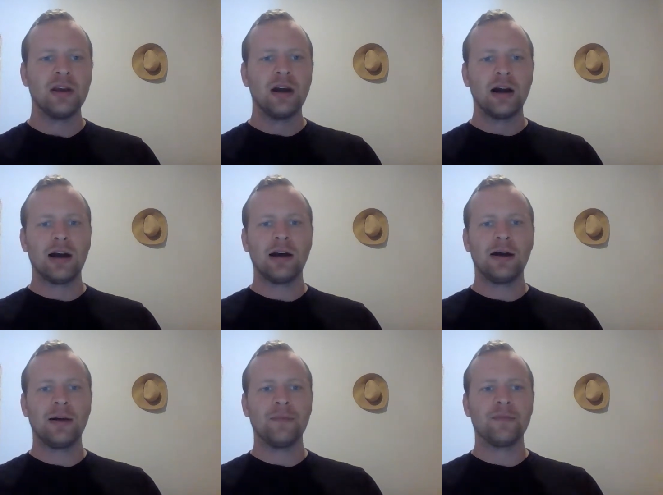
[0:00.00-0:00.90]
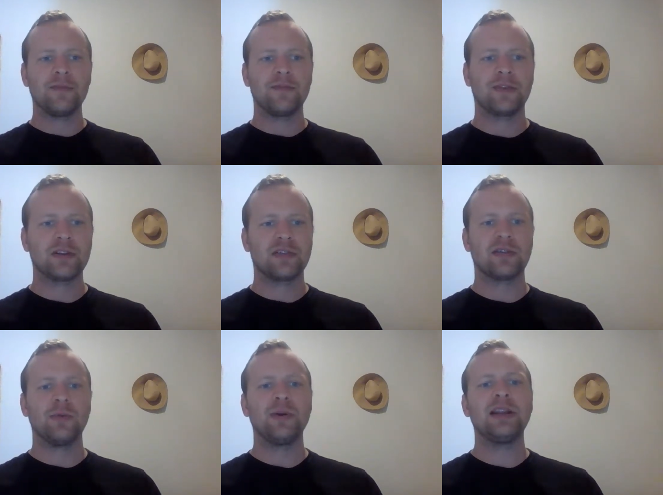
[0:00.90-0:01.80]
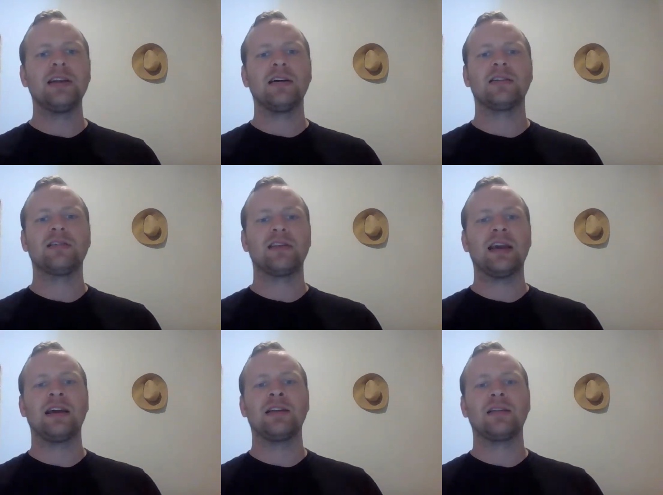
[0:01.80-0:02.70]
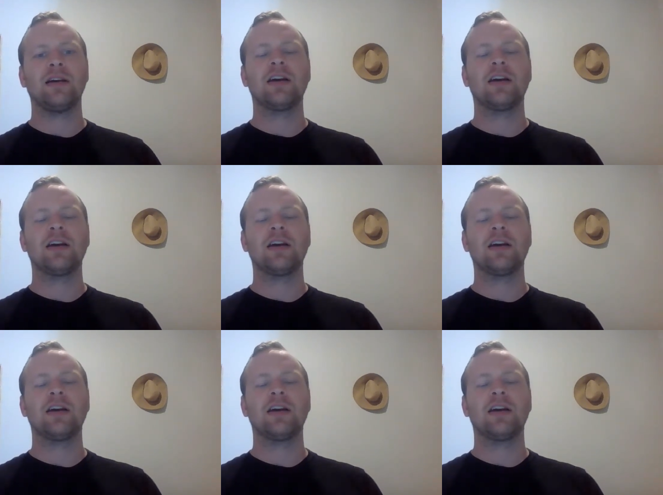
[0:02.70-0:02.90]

First, we need to understand